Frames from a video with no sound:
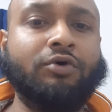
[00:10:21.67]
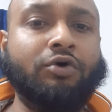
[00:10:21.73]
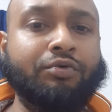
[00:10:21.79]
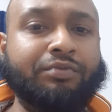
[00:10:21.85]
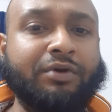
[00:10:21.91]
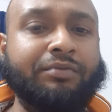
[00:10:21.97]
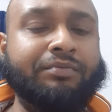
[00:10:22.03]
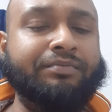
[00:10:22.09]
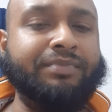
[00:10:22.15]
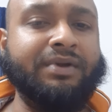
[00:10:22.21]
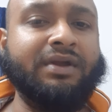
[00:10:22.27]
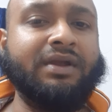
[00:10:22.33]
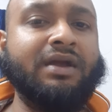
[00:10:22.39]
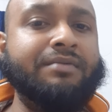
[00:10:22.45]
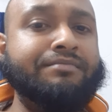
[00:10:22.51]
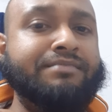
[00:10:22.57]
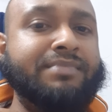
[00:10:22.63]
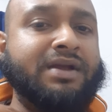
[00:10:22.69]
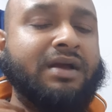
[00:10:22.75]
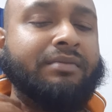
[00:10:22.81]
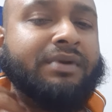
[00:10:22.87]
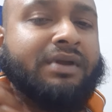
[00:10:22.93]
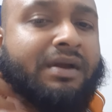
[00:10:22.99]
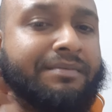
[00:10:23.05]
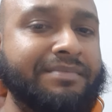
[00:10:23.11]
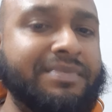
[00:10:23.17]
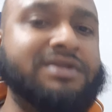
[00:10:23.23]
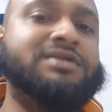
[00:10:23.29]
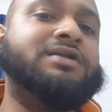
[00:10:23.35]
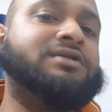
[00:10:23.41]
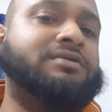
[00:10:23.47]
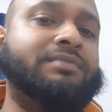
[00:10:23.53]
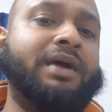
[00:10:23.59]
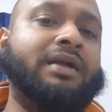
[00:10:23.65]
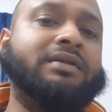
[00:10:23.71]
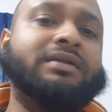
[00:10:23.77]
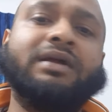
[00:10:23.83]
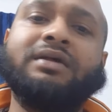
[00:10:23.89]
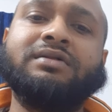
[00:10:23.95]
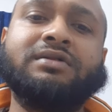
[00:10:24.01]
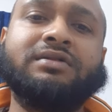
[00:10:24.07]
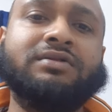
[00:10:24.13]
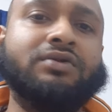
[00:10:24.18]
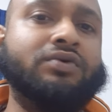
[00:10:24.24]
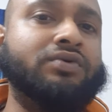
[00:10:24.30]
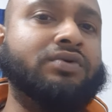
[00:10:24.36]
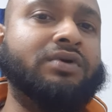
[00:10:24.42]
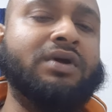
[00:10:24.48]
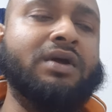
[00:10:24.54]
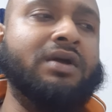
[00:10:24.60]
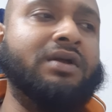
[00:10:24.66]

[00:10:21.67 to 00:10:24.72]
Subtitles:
or becoming a businessman, there's no